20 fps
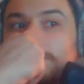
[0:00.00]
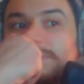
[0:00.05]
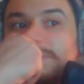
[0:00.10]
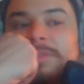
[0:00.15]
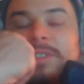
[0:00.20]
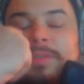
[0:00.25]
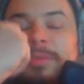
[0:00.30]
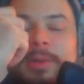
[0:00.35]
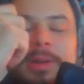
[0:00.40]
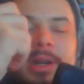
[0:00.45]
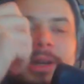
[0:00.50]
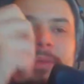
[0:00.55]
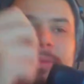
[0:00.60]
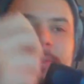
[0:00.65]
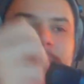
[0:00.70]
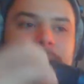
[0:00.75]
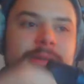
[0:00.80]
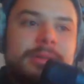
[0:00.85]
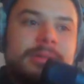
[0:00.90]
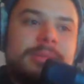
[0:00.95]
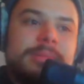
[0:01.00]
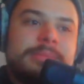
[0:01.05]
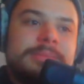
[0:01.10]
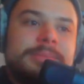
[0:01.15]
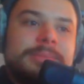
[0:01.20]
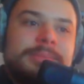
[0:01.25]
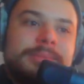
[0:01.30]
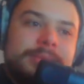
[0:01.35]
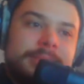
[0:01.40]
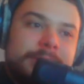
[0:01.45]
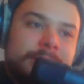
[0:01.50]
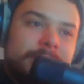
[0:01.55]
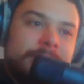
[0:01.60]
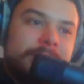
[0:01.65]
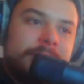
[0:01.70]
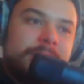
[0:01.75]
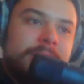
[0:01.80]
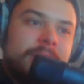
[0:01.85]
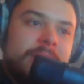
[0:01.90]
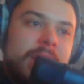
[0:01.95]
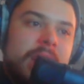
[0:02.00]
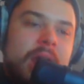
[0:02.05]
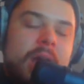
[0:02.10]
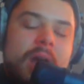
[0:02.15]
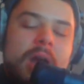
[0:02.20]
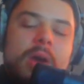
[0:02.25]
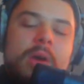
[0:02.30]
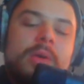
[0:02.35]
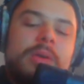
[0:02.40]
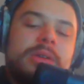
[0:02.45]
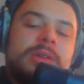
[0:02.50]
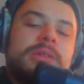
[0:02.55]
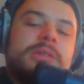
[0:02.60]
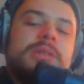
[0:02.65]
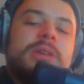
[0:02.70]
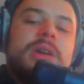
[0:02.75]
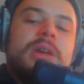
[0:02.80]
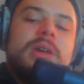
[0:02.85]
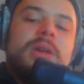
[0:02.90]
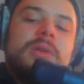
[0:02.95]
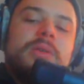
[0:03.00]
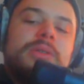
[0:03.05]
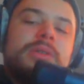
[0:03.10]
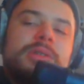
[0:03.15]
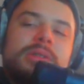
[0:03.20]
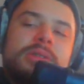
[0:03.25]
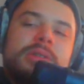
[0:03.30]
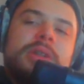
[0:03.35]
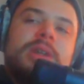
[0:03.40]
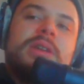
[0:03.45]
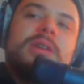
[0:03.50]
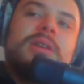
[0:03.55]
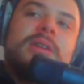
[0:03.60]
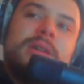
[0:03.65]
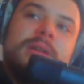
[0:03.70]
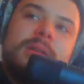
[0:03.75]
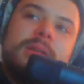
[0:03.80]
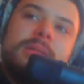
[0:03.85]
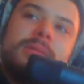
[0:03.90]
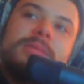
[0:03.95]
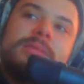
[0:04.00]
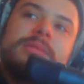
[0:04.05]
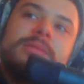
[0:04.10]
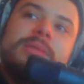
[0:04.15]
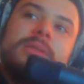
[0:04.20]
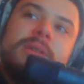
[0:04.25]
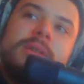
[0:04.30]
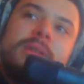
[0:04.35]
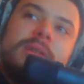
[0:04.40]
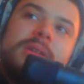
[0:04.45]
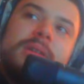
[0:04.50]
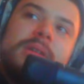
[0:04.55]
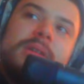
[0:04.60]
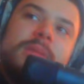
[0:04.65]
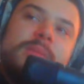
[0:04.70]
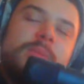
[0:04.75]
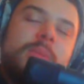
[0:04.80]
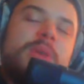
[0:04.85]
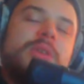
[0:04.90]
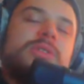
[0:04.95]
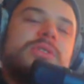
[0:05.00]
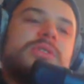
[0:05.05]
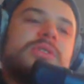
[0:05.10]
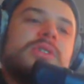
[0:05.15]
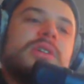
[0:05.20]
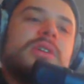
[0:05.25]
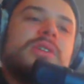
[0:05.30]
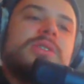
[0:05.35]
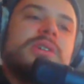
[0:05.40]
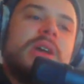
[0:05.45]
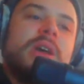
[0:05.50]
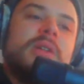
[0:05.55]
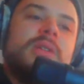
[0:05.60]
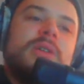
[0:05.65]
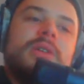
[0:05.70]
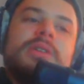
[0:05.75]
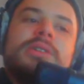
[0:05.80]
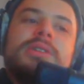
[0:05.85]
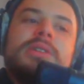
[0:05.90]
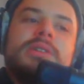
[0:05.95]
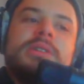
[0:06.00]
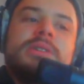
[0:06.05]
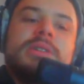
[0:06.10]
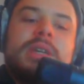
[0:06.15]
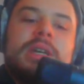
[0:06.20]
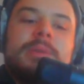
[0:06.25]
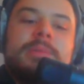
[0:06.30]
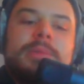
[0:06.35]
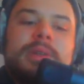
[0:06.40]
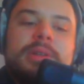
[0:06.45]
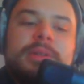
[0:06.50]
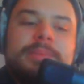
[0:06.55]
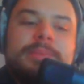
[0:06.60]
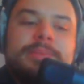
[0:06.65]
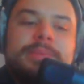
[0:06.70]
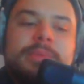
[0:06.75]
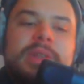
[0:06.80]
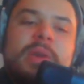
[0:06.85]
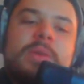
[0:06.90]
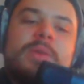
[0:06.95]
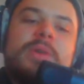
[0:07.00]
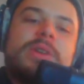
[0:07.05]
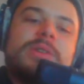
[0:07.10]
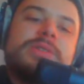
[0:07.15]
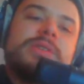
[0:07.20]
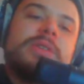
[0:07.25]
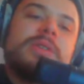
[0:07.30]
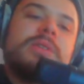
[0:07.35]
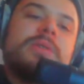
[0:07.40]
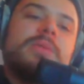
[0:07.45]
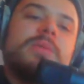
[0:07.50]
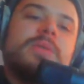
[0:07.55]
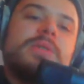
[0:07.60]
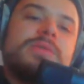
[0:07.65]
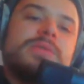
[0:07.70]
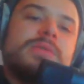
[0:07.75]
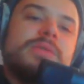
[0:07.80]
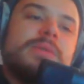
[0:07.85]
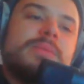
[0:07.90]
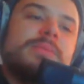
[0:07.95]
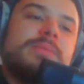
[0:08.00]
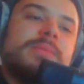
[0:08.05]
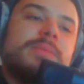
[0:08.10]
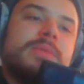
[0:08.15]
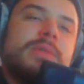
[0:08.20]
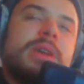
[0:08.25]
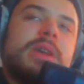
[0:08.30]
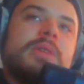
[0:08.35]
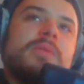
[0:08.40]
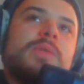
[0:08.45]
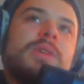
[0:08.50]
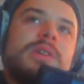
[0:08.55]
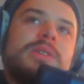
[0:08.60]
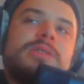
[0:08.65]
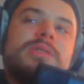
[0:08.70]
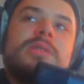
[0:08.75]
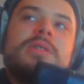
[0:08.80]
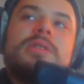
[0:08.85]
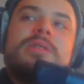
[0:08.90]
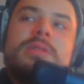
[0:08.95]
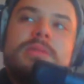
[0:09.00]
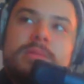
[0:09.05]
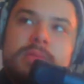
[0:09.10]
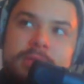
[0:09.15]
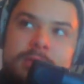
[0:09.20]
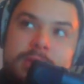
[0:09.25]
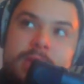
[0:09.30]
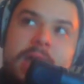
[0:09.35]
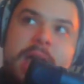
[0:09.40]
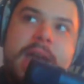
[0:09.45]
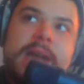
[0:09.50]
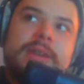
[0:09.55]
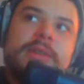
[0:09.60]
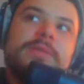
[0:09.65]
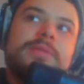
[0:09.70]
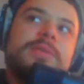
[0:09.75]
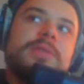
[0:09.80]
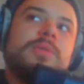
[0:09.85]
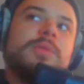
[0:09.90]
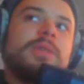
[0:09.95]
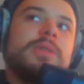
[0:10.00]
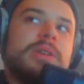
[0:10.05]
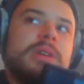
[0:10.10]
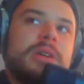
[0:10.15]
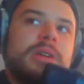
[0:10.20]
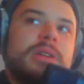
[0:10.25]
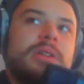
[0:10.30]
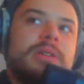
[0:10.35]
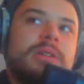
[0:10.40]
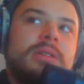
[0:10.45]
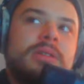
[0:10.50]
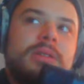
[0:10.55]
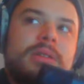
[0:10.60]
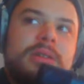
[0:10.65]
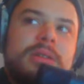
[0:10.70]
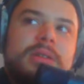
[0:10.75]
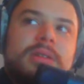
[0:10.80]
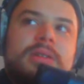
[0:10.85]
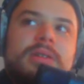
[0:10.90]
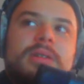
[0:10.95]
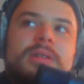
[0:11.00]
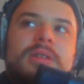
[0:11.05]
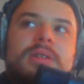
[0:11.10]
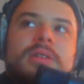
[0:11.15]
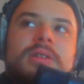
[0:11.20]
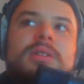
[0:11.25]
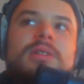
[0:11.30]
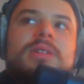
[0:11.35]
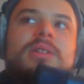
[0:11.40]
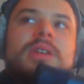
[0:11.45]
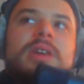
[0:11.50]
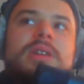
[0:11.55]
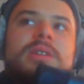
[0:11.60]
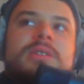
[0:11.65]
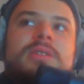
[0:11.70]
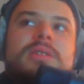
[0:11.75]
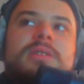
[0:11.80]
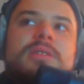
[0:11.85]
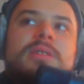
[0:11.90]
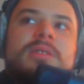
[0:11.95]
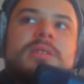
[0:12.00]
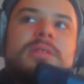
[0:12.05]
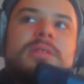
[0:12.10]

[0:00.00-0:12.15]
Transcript: Forever, dude. And I always like misjudge how long it's gonna take me. Like when I started the Wall Street, like when I started actively working on the next